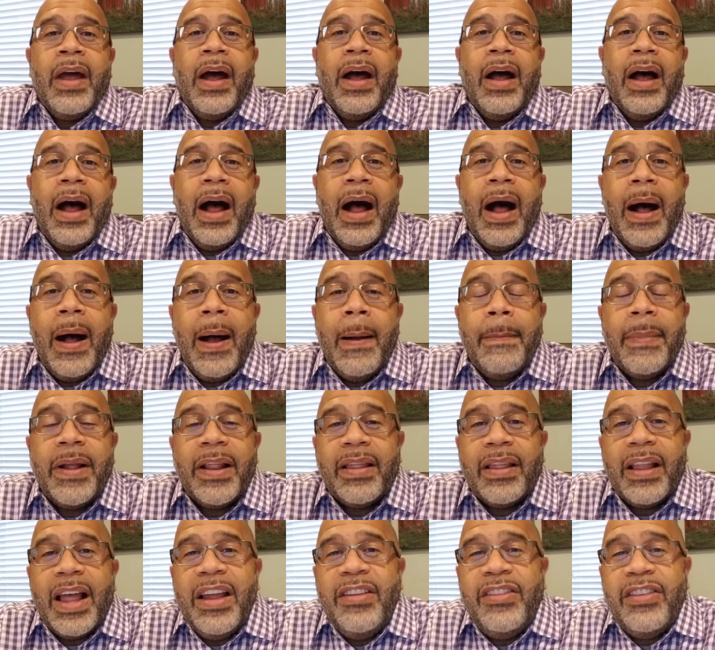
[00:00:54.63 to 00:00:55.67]
I'm
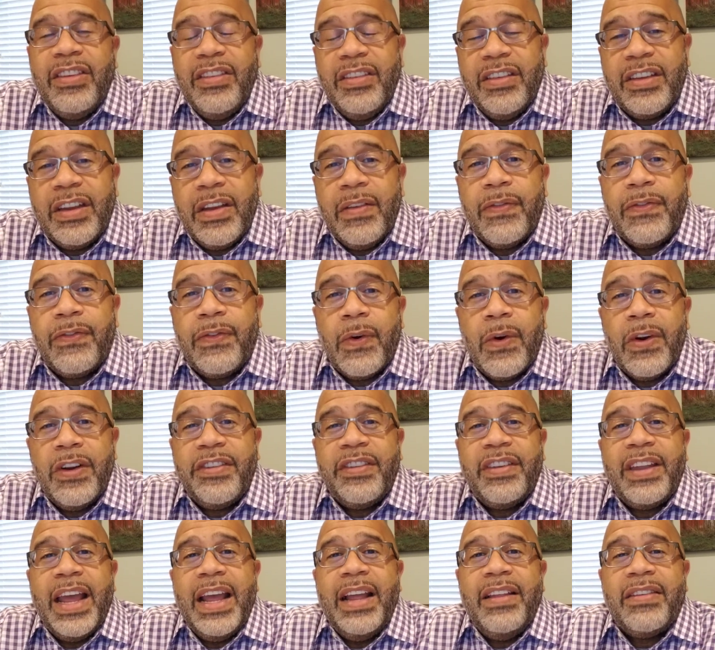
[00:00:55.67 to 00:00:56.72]
licensed in 4
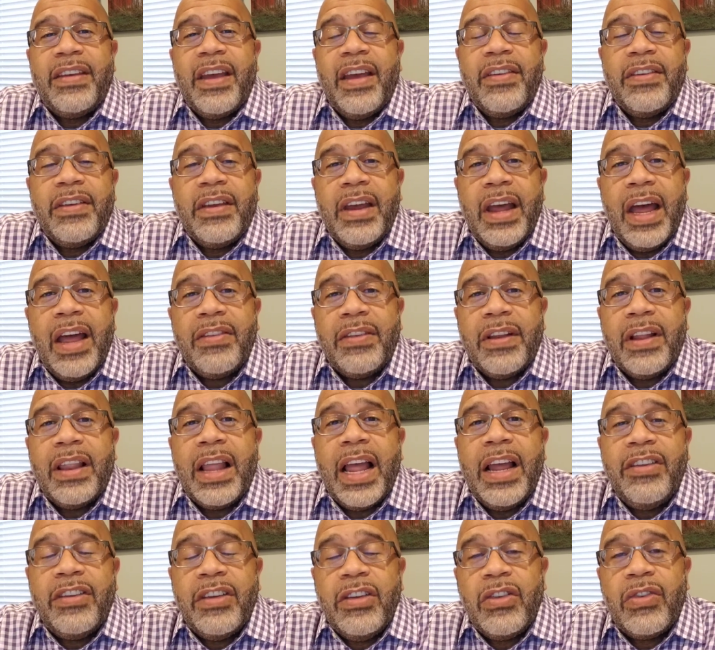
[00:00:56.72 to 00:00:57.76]
states as a
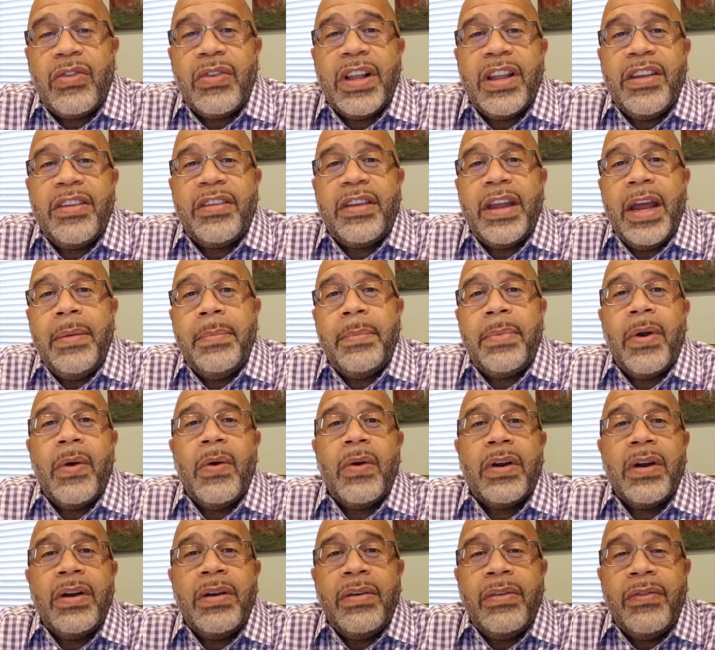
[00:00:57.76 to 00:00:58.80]
licensed real estate
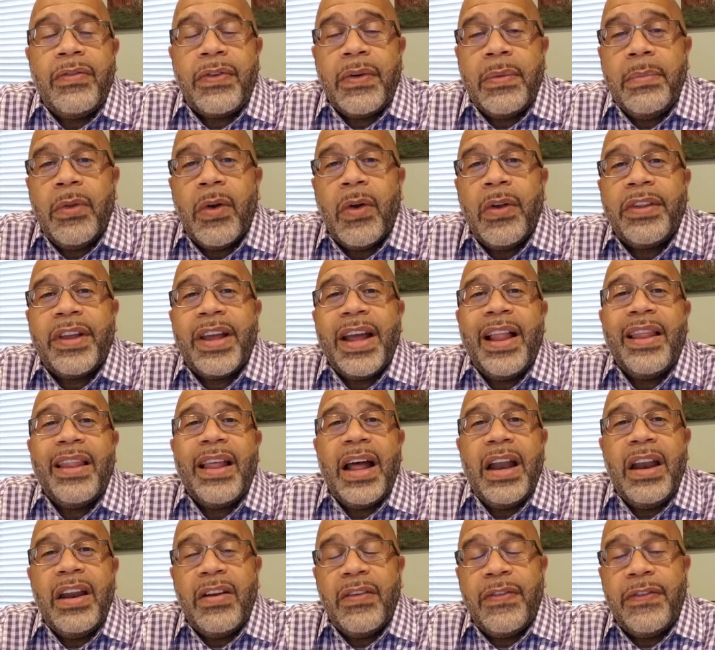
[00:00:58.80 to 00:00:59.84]
broker, from North
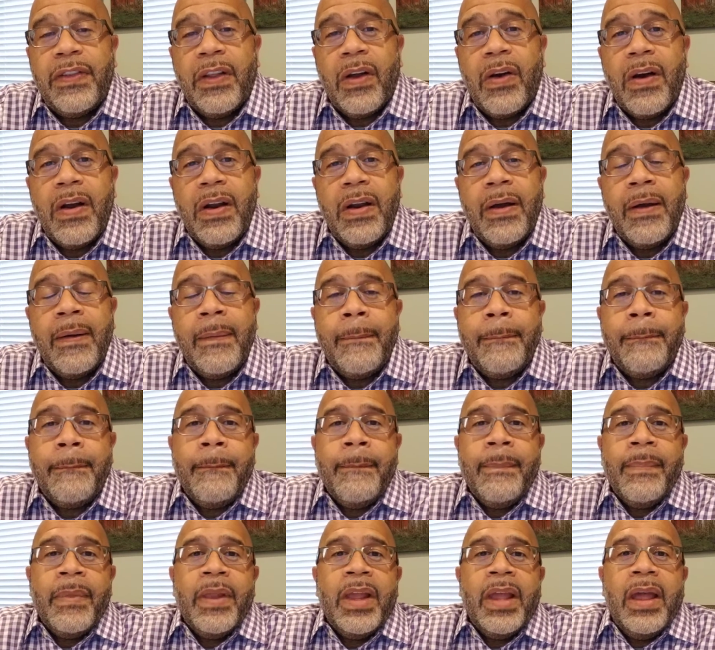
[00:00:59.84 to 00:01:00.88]
Carolina to Florida.
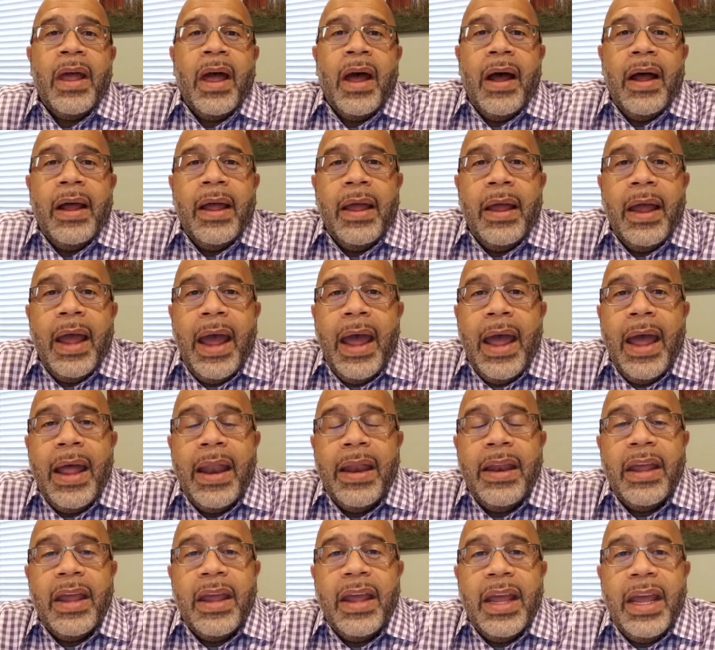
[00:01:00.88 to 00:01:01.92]

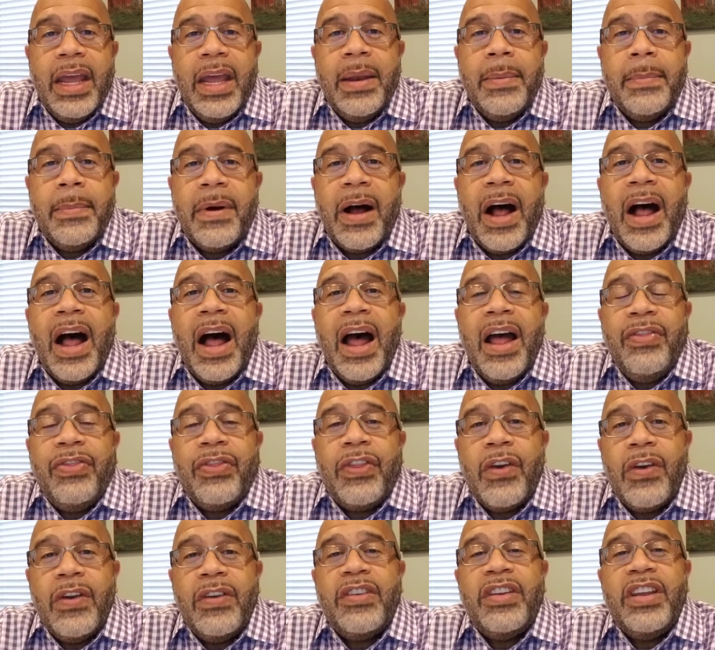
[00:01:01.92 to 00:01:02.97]
And in my
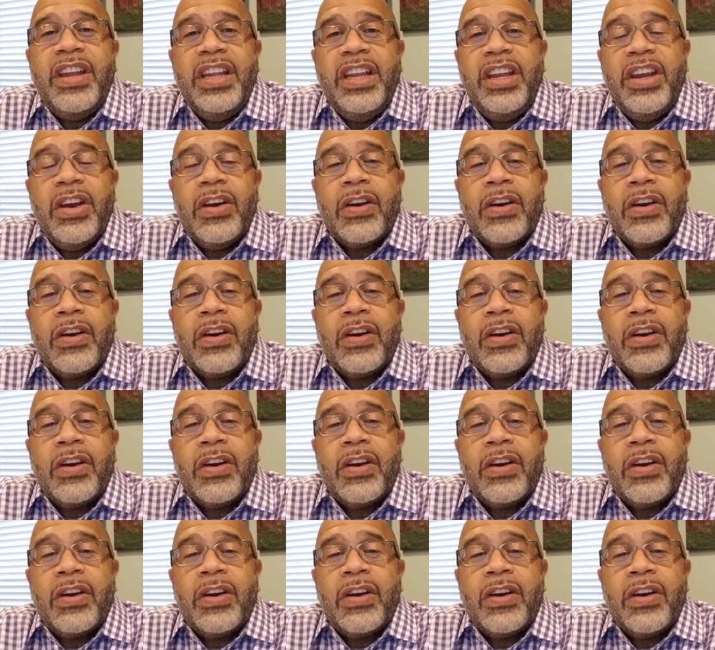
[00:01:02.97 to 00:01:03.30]
13-year